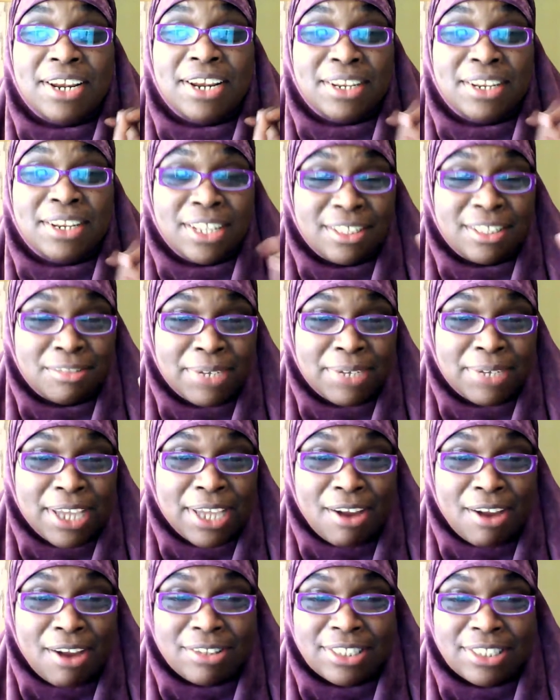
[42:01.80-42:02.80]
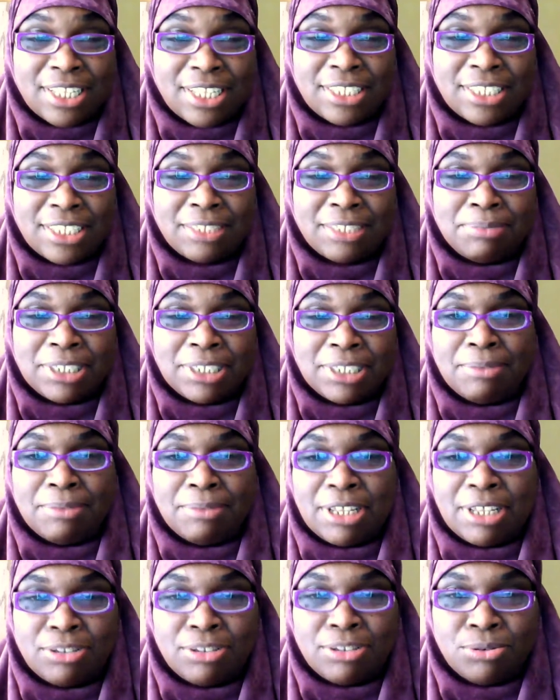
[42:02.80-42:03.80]
the three characters I just mentioned,
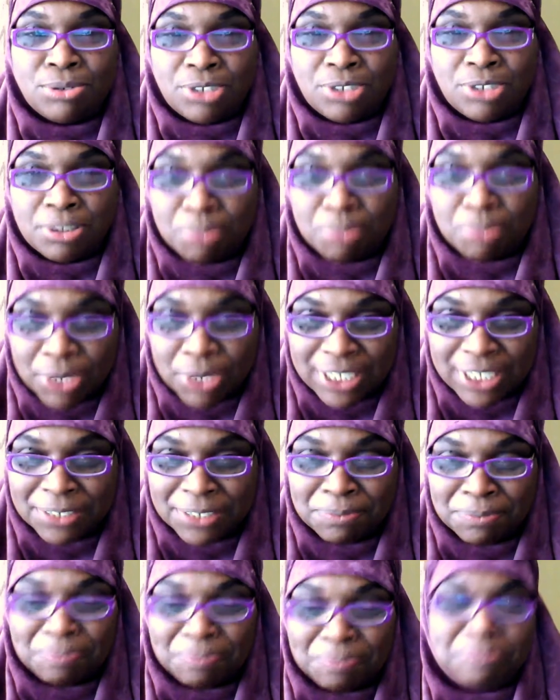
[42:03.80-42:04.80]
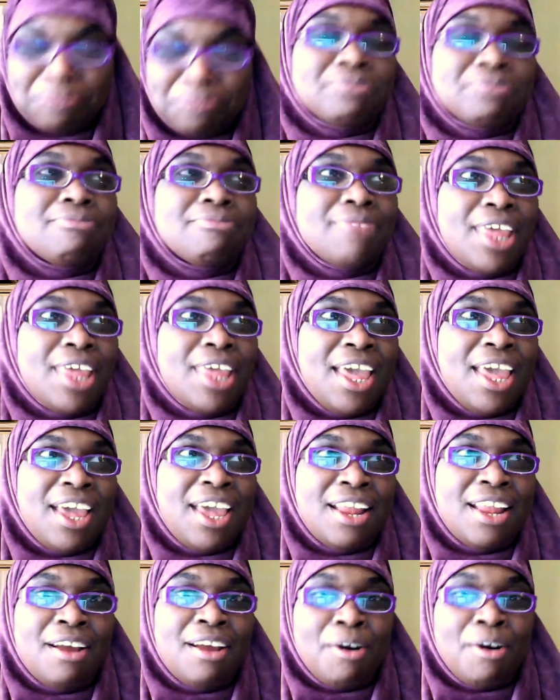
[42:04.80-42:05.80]
Masood, Jabril,
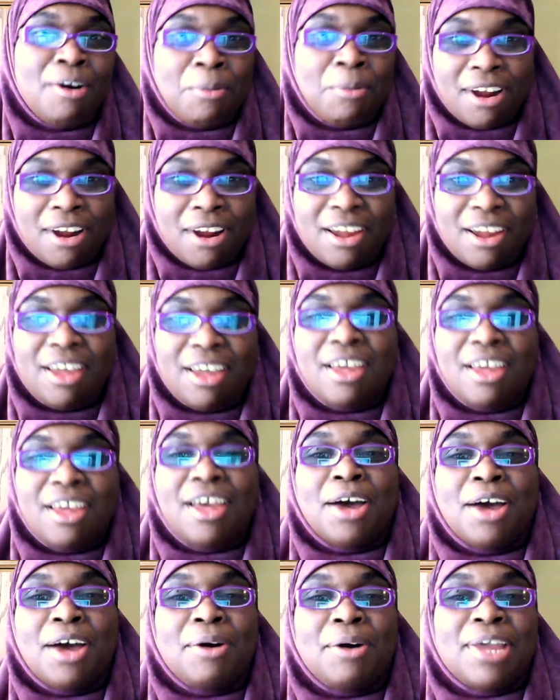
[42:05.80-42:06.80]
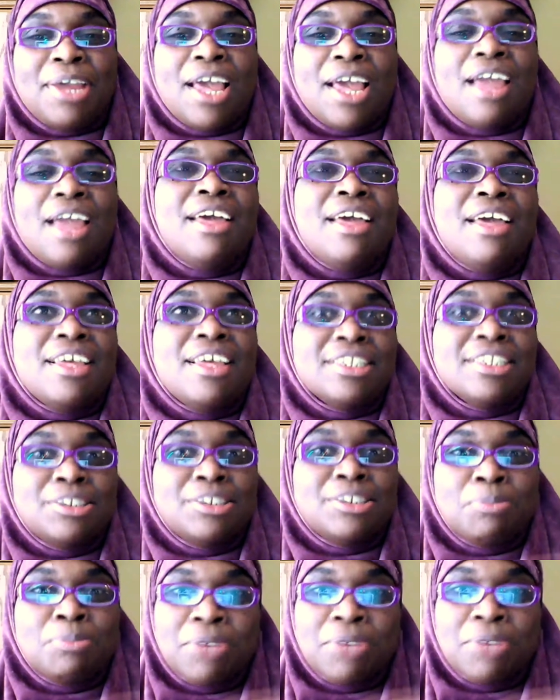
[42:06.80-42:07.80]
and Omar. Okay,
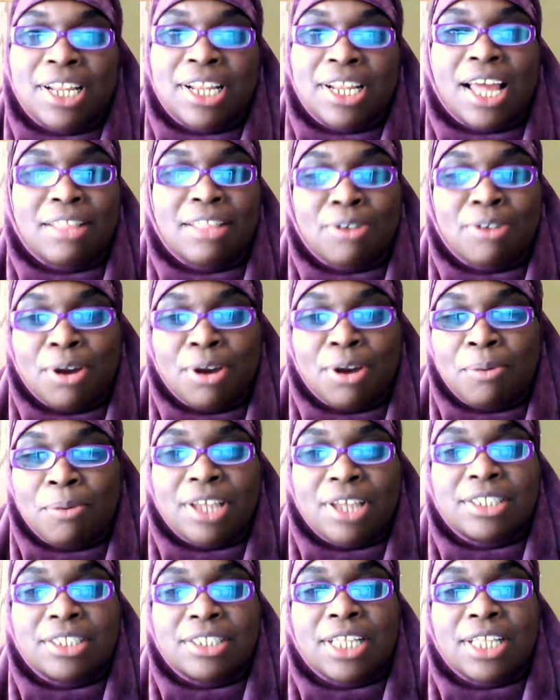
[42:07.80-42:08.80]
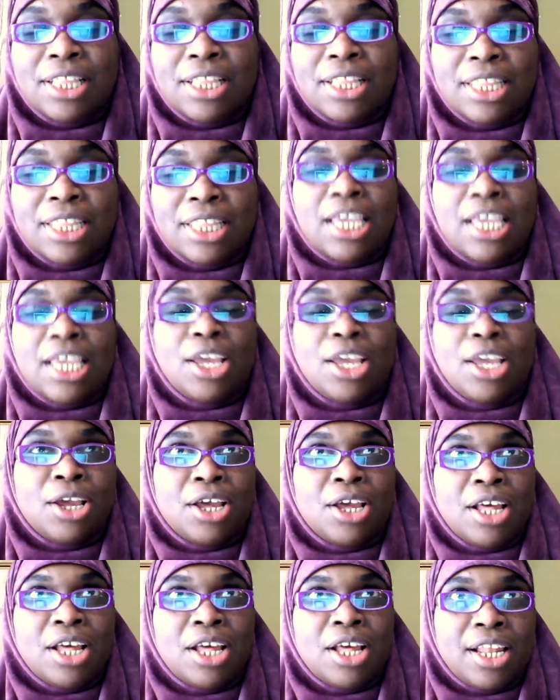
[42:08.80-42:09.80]
Jabril I thought was the
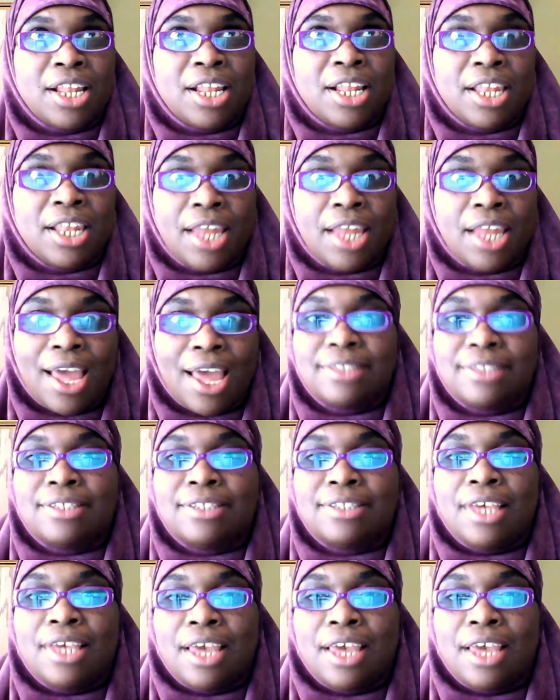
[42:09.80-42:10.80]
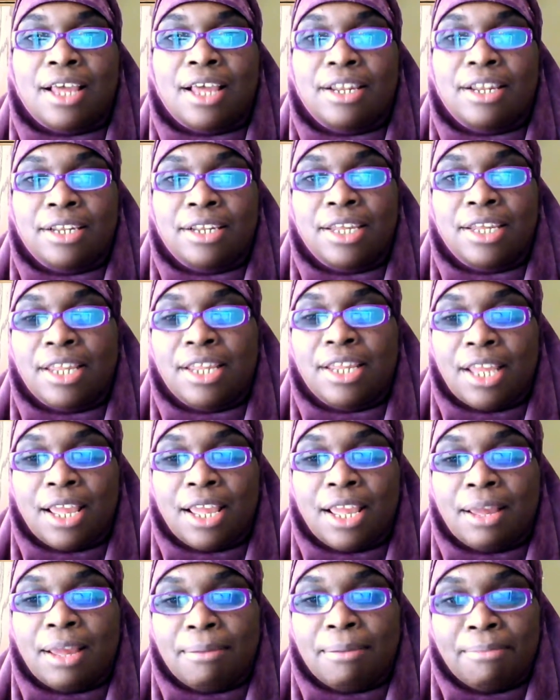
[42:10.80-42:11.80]
classic
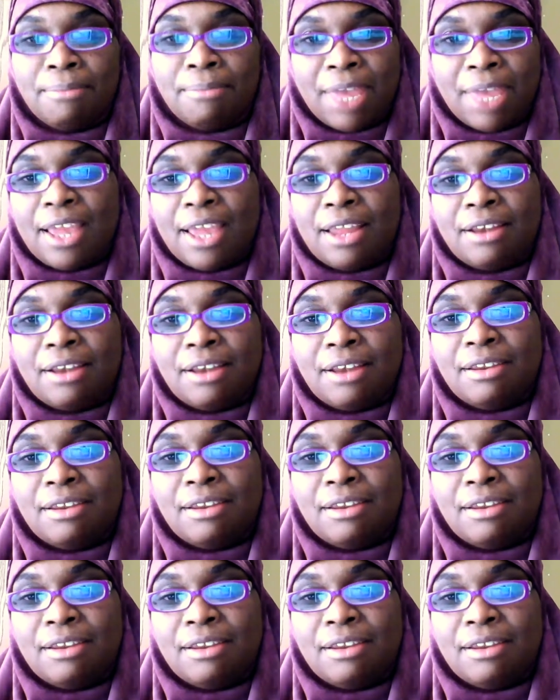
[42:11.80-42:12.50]
leading man.